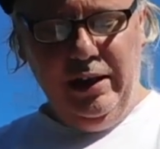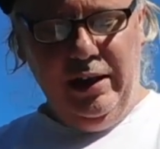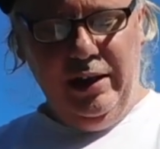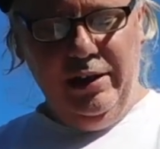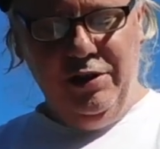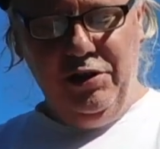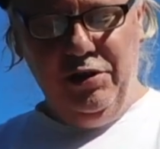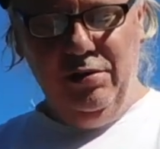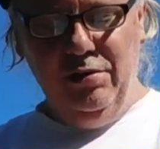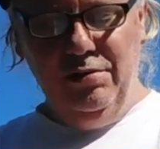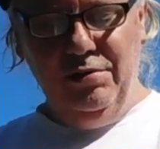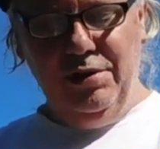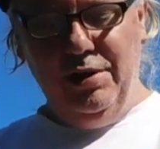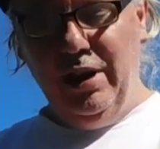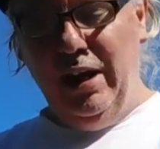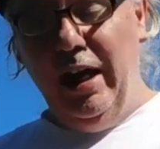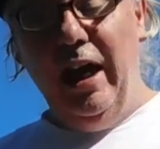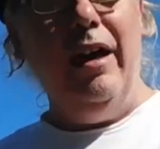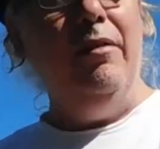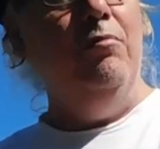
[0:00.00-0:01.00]
issues
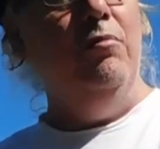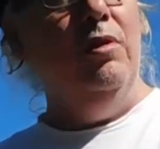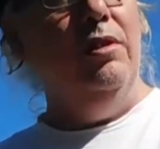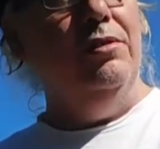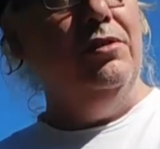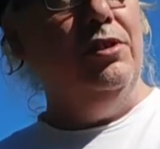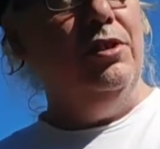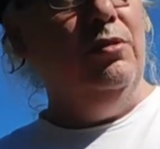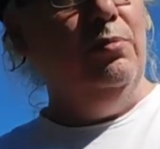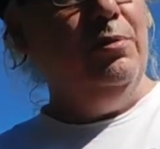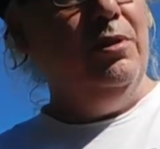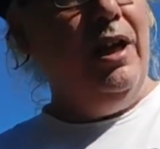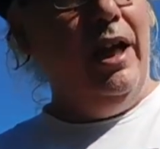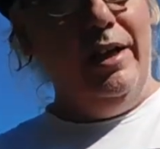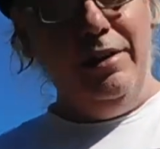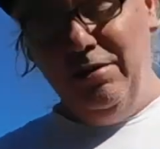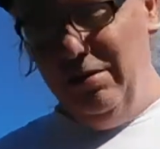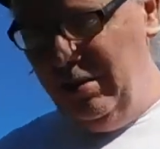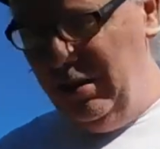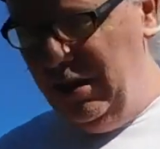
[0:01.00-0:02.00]
and one super
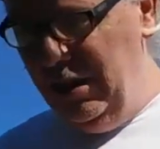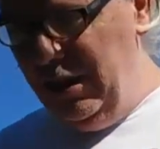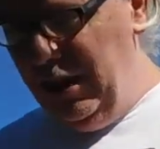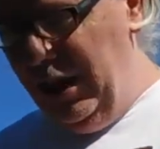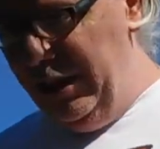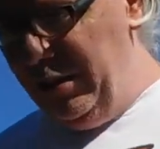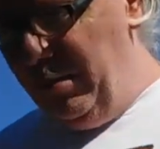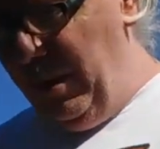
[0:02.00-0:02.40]
annual. As